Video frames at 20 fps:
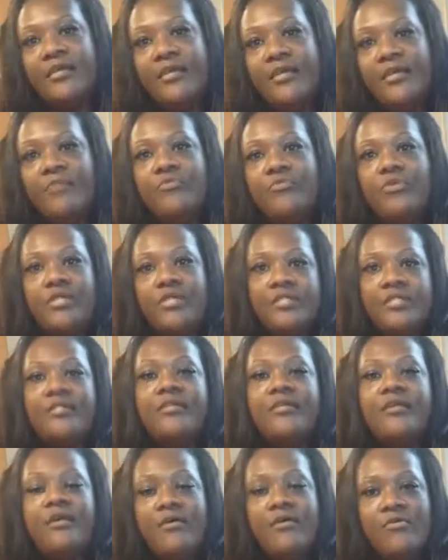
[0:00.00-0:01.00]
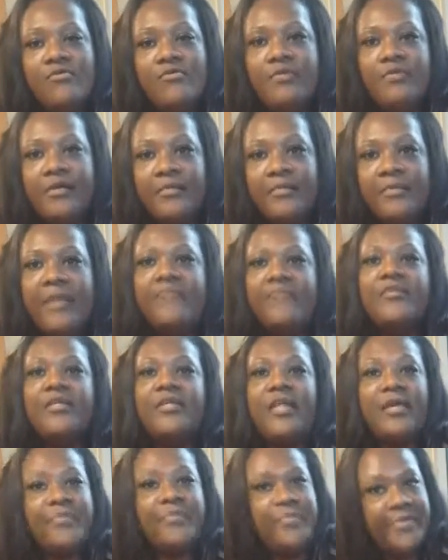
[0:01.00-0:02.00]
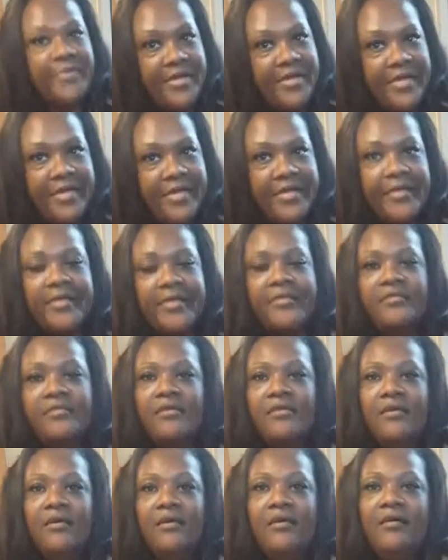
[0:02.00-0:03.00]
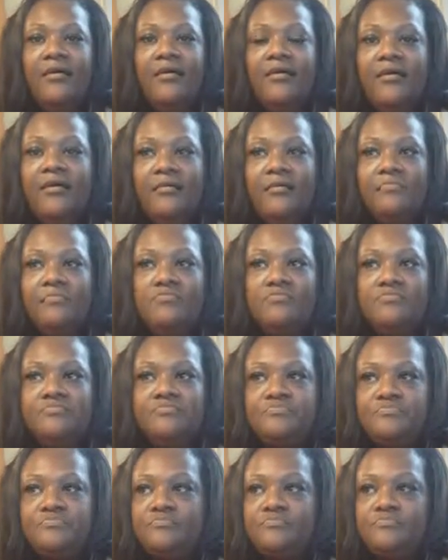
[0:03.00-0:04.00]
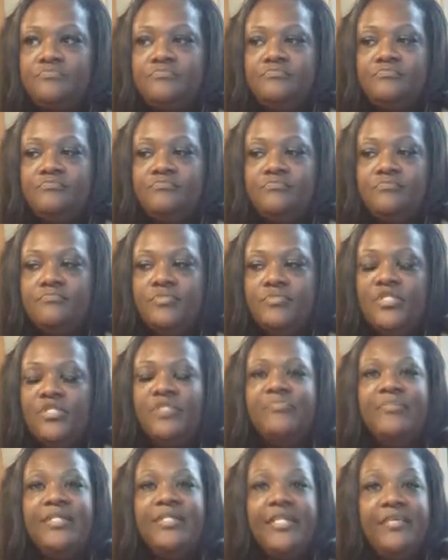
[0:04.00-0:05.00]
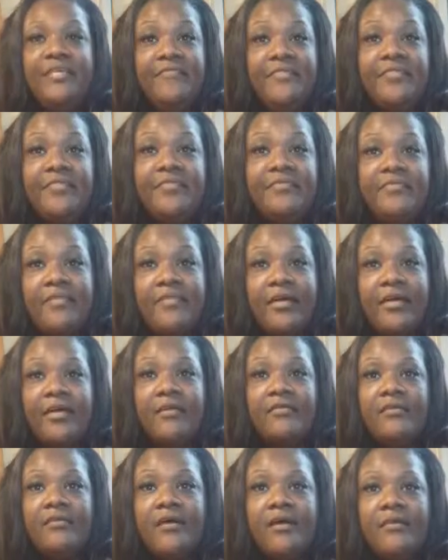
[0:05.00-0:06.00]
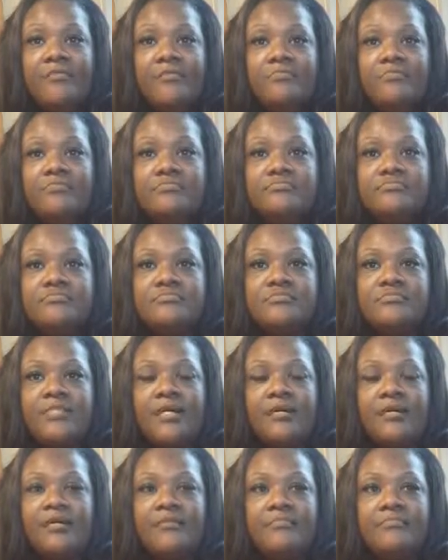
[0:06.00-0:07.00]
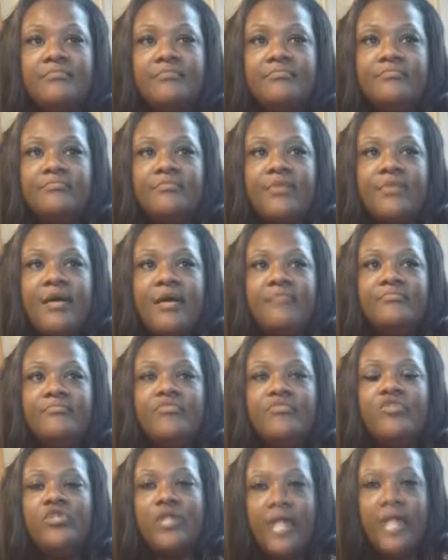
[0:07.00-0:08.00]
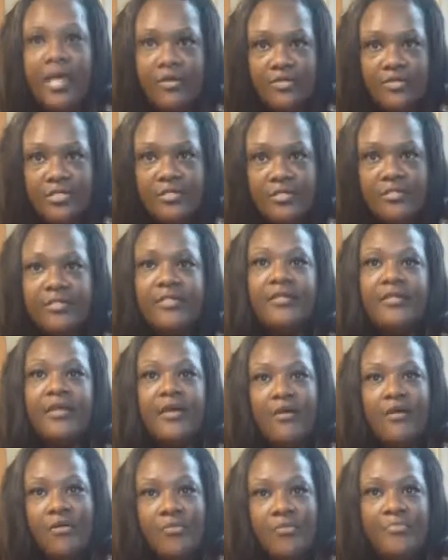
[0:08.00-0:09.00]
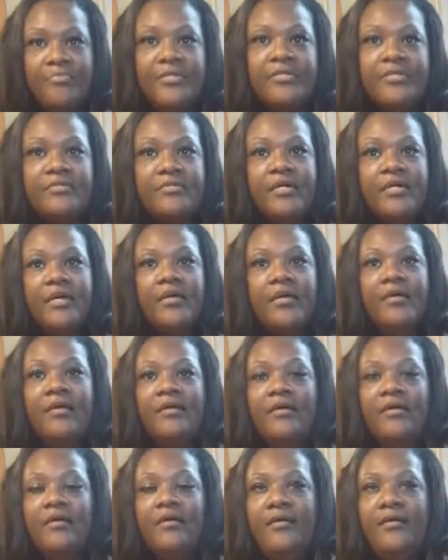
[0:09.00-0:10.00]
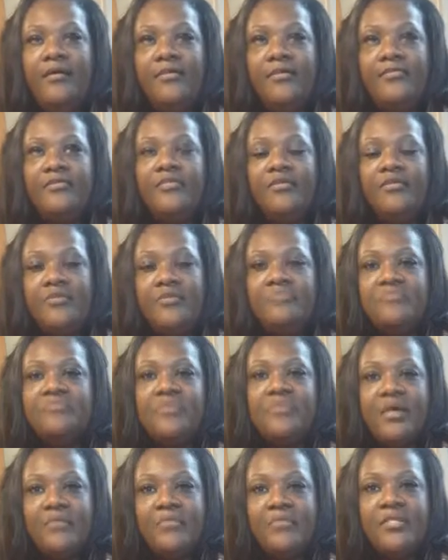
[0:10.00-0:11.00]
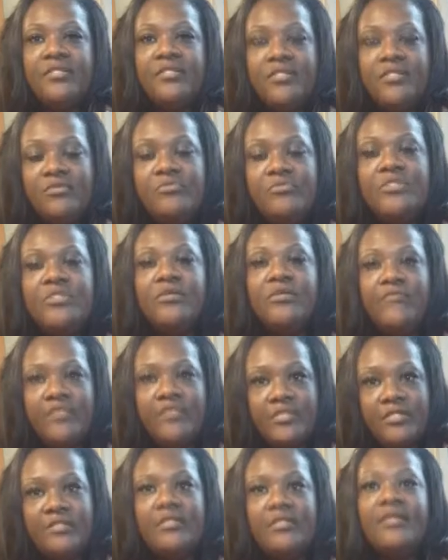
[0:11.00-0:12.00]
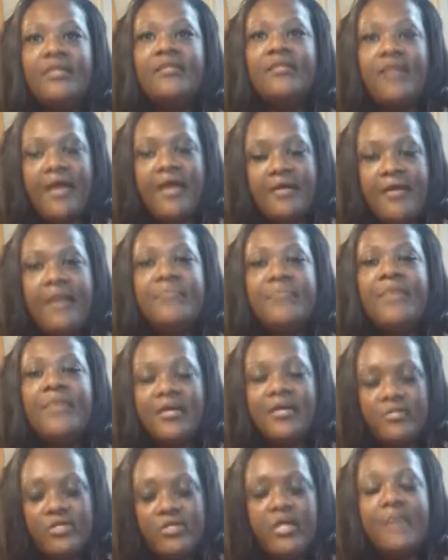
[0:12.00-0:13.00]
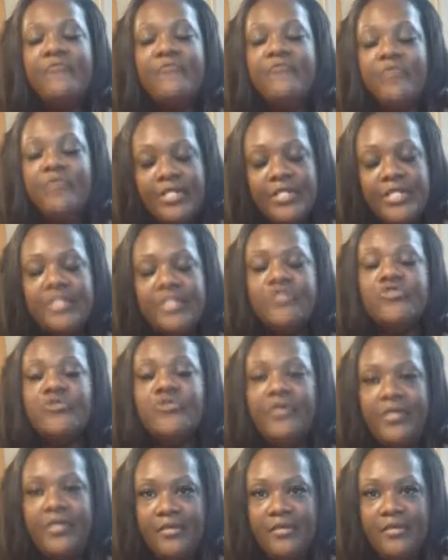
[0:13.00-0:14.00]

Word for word: that I wanted to go. Um, after a lot of praying and um, just believing that um, um, to counsel and help. And, and so I went into human services, and, I, am and I'm really enjoying